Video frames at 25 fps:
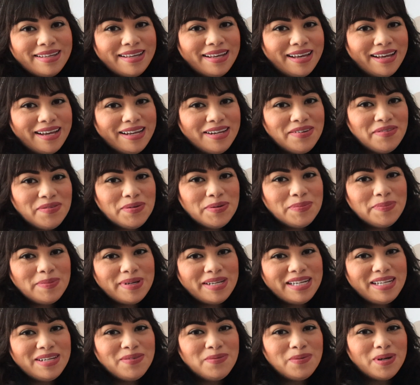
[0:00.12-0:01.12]
Hi
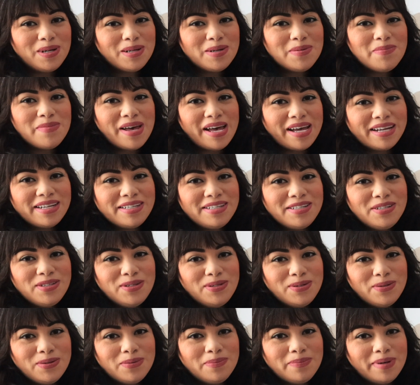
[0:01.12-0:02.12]
everybody, welcome back
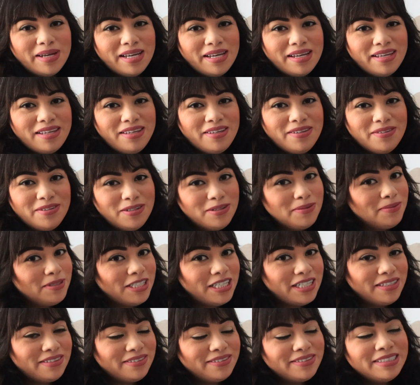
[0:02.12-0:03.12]
to my YouTube
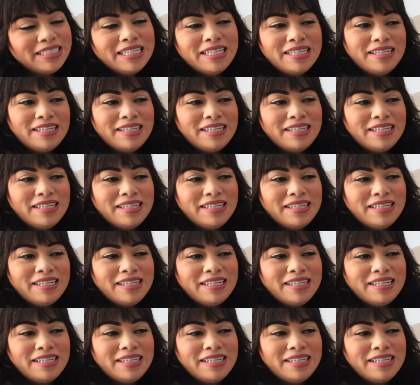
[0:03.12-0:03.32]
channel.